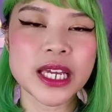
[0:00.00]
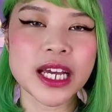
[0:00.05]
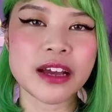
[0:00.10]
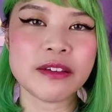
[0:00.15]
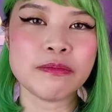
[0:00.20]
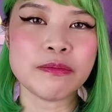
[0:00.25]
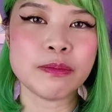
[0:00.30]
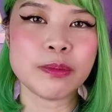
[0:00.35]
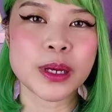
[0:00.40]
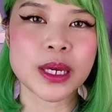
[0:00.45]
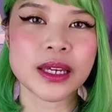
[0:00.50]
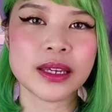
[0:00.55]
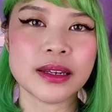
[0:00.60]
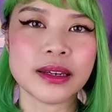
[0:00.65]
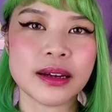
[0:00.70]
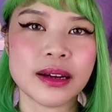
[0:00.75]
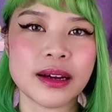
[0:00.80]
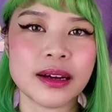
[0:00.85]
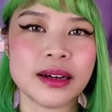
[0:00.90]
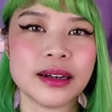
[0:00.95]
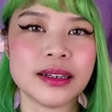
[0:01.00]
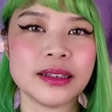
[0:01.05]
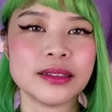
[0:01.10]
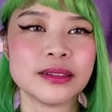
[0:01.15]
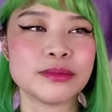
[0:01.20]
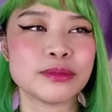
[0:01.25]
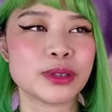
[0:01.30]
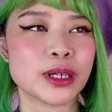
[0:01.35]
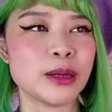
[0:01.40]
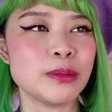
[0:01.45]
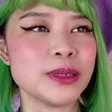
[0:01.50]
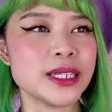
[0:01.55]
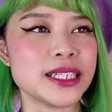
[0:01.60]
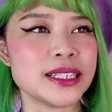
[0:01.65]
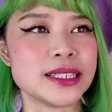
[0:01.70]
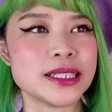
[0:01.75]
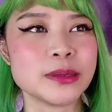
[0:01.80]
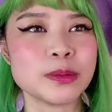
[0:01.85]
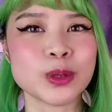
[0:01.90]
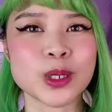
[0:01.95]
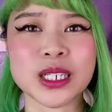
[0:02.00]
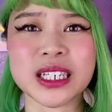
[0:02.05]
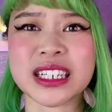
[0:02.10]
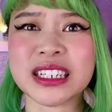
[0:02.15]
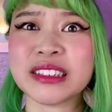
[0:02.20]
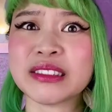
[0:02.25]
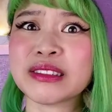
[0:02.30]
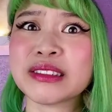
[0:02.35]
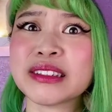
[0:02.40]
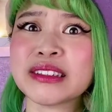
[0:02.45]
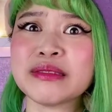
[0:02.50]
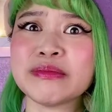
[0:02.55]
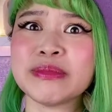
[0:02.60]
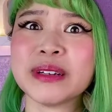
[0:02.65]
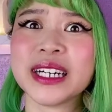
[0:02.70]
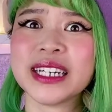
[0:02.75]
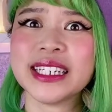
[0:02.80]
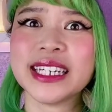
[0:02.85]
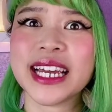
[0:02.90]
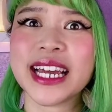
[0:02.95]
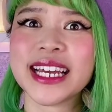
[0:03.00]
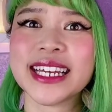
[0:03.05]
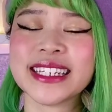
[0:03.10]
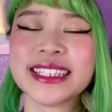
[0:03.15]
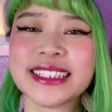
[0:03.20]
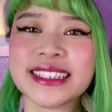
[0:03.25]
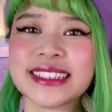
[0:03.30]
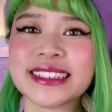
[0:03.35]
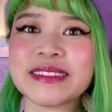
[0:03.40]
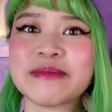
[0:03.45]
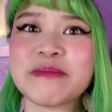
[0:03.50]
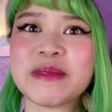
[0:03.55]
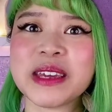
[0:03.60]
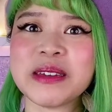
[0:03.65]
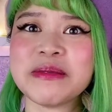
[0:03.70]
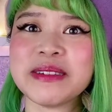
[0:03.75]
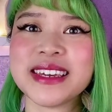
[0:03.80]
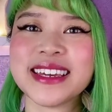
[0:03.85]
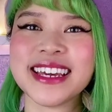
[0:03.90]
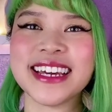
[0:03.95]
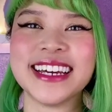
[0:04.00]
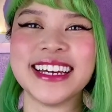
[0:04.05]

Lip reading: I've been on probably at this point hundreds of podcasts, maybe.